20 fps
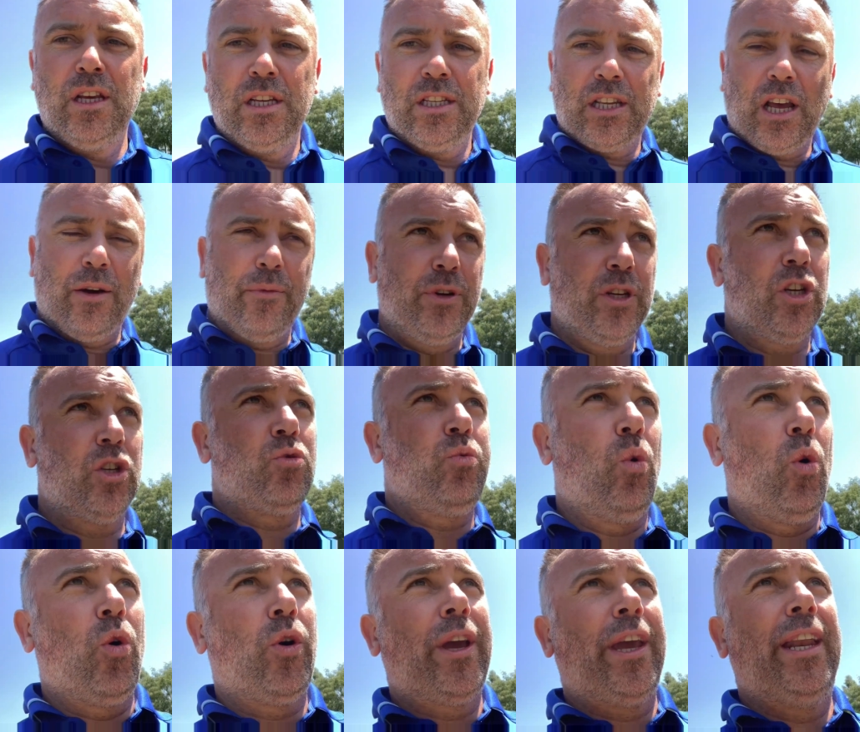So we're just
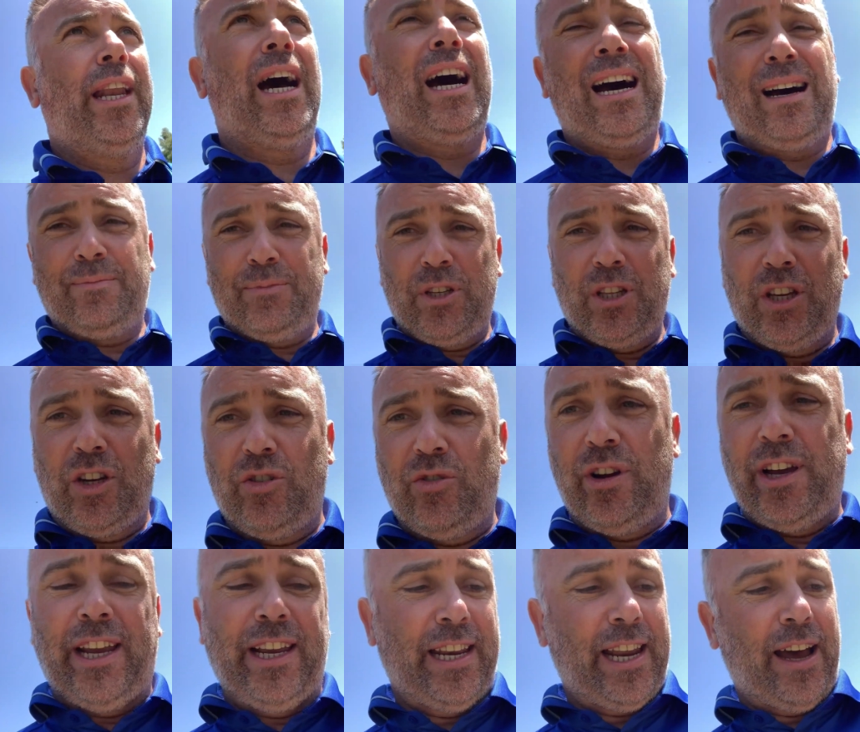walking up to the
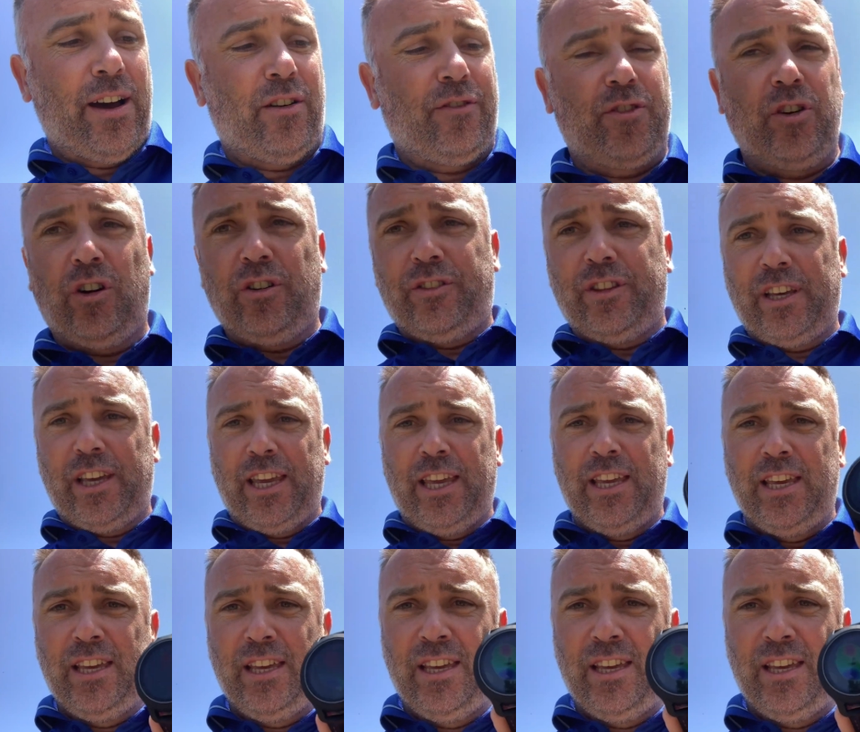green. Now I've got the